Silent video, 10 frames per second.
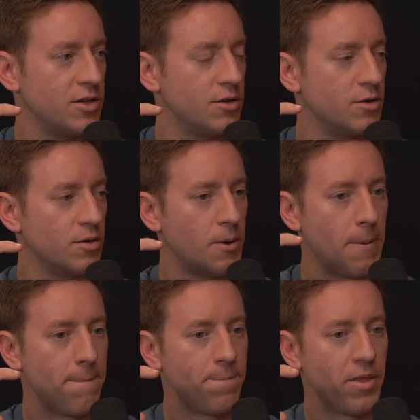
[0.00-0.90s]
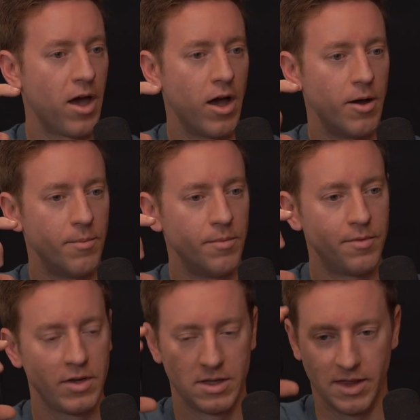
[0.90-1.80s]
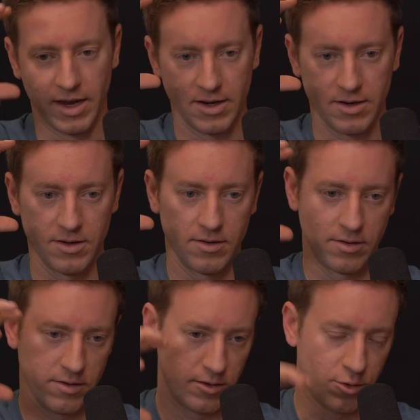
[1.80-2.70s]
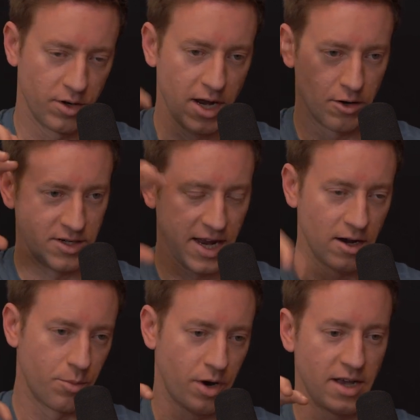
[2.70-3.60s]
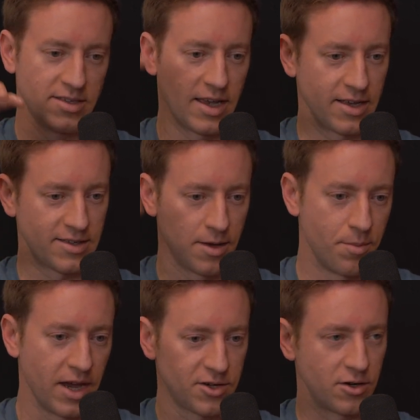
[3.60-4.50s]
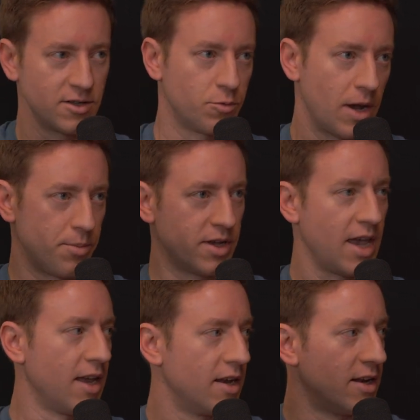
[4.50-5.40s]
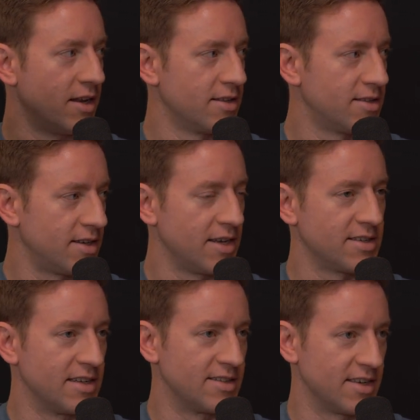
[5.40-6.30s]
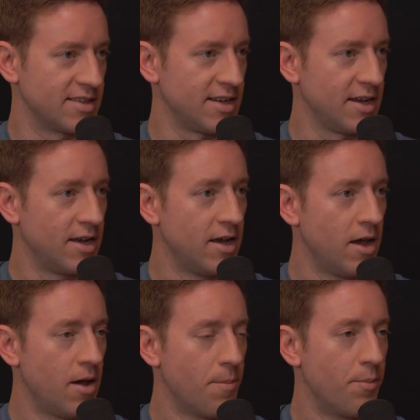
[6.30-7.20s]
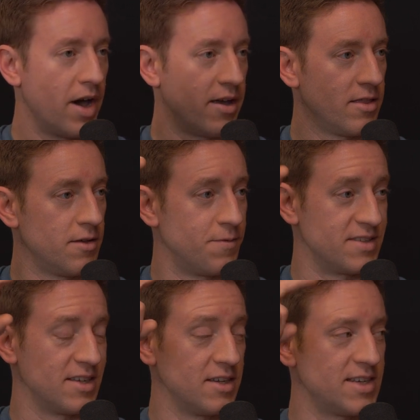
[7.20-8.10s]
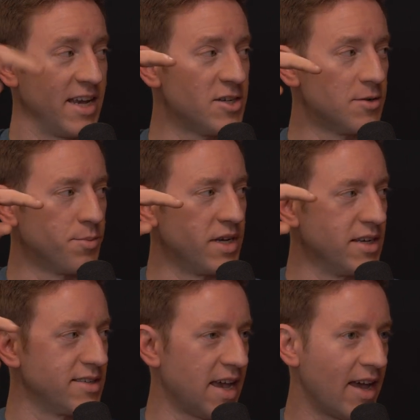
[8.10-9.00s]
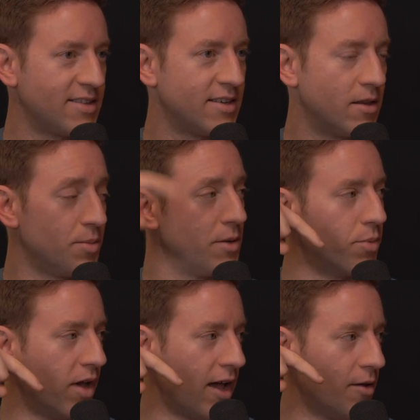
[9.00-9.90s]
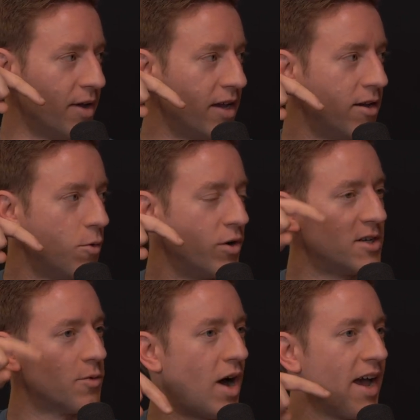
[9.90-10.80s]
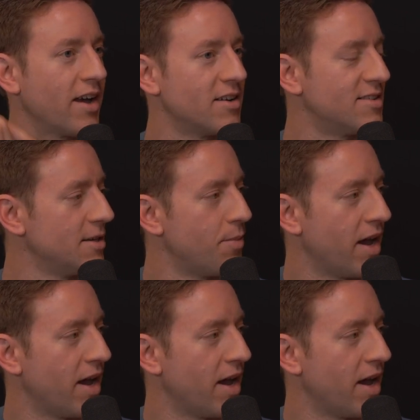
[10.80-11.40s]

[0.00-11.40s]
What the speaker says: to like create or take a process and make sure it's replicated and stays consistent. But the facilitation piece adds in the people element, which is why I could see